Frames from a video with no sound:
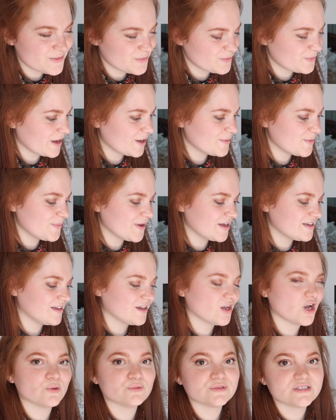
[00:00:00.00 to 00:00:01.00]
paper
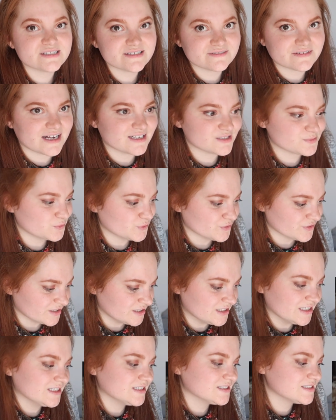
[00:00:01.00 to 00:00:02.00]
bedding. I would still add more
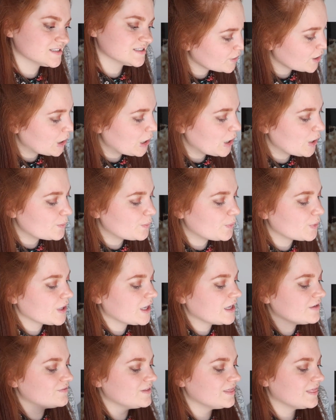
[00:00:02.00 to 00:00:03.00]
than this, but
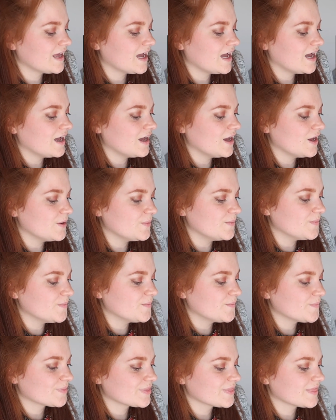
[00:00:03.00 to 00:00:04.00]
even that
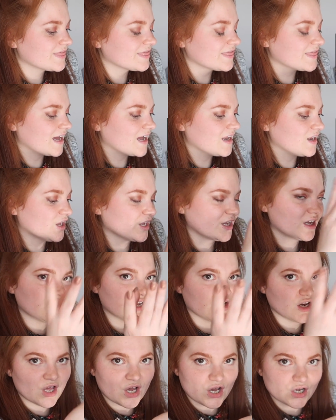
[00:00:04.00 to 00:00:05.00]
that like
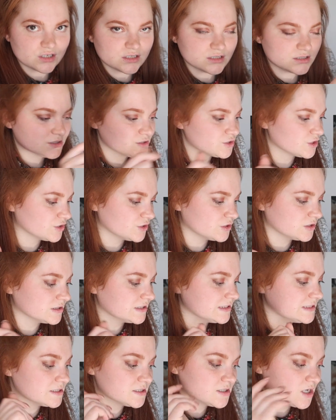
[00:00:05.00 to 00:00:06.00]
log tunnel
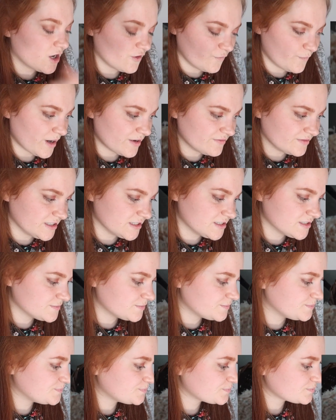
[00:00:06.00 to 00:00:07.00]
is half buried,
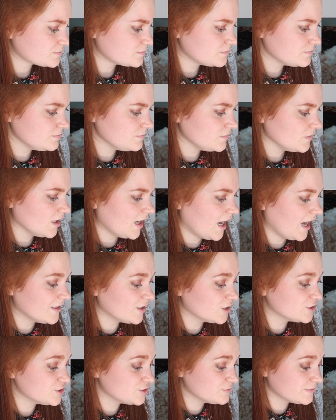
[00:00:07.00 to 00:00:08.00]
and
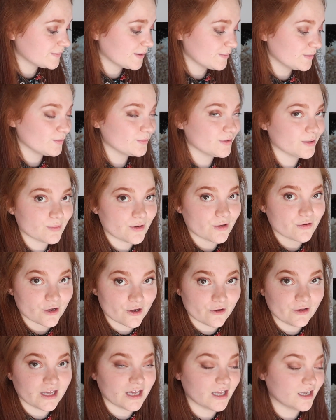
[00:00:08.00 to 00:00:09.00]
I do remember Bebo
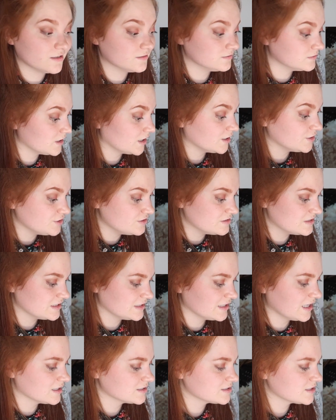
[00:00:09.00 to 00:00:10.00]
going in and using
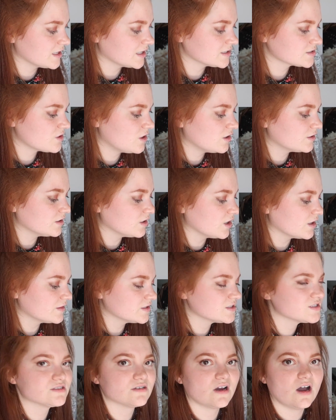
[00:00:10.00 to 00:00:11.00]
that, so that's kind of like
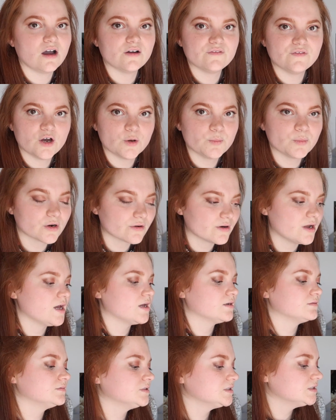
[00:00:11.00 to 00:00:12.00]
the start of her
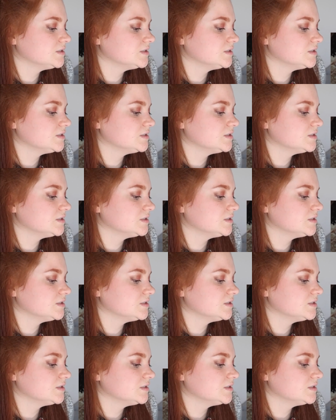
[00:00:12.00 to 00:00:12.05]
burrow.